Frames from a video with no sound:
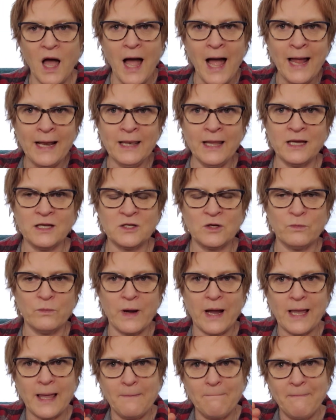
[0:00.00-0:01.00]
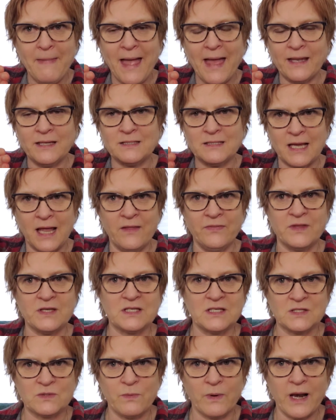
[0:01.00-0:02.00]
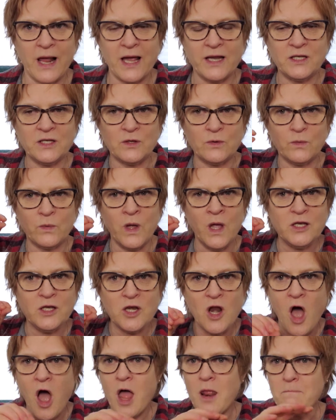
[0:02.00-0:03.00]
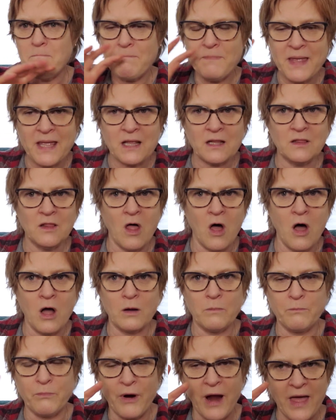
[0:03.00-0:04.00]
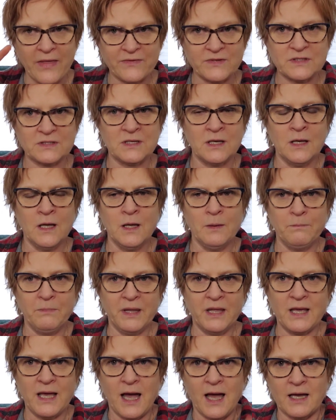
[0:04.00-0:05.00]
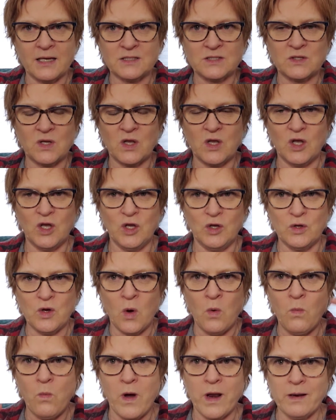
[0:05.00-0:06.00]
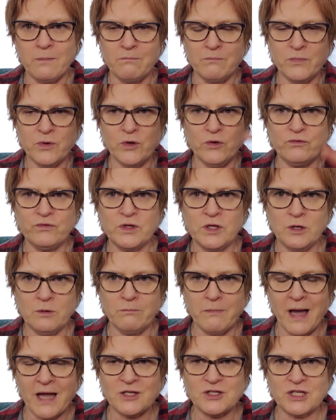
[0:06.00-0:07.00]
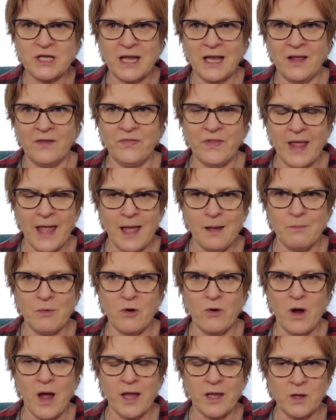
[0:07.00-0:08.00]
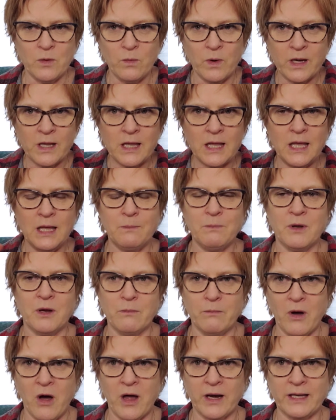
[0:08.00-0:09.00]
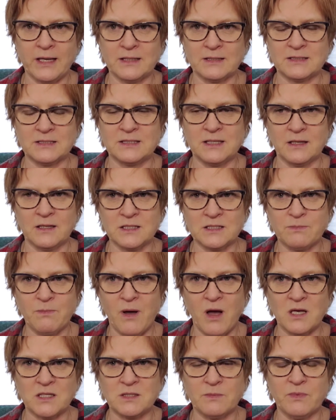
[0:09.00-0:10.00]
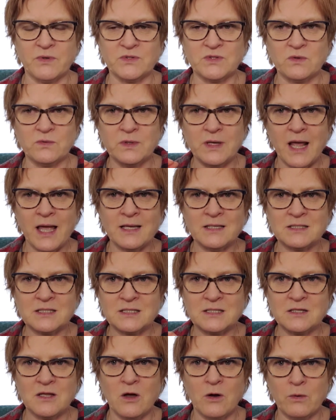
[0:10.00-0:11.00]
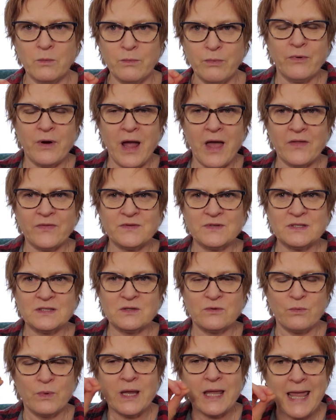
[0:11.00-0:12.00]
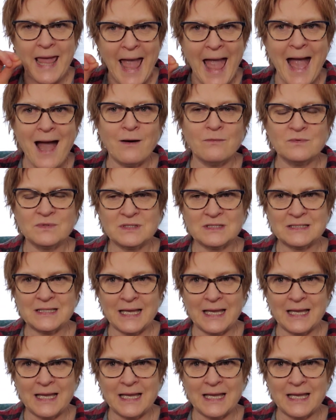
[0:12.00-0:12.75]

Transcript: I like to recommend, and this is what I do, not big long breaths, because you don't want to move too much in the MRI. You want to keep your body as still as possible. So nice slow breaths, 3 counts